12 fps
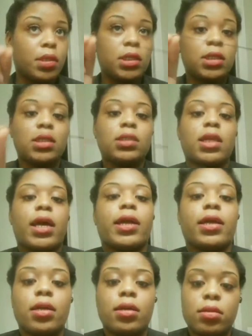this is
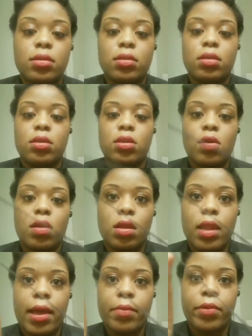like, you
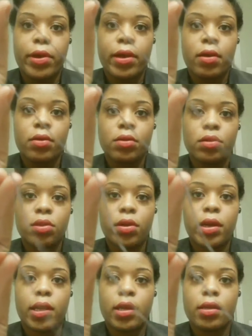know, light brown
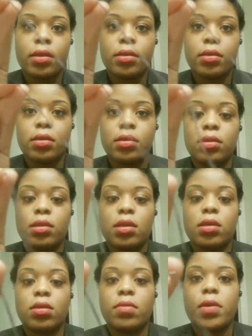thread.
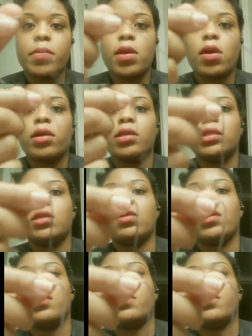I know it might be hard to see